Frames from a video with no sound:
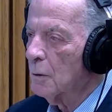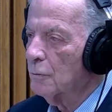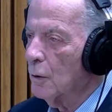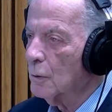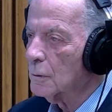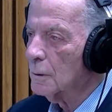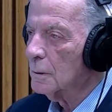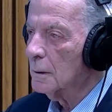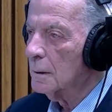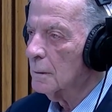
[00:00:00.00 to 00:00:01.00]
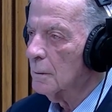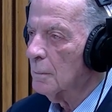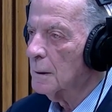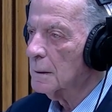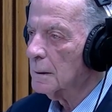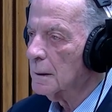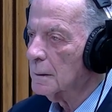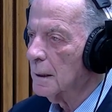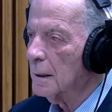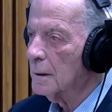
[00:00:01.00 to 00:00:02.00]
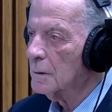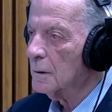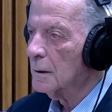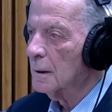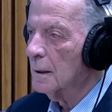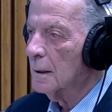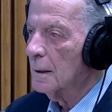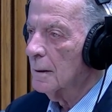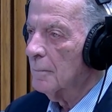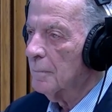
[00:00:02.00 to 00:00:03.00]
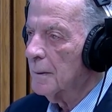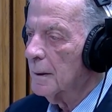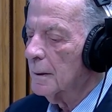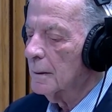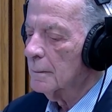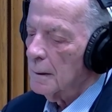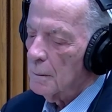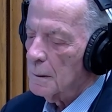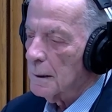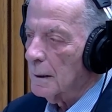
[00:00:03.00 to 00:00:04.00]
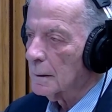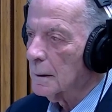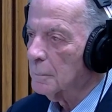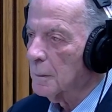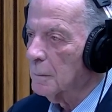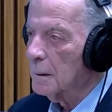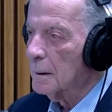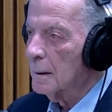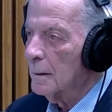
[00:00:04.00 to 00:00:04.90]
provoked uh, Rabin's assassination. you know, it's unacceptable.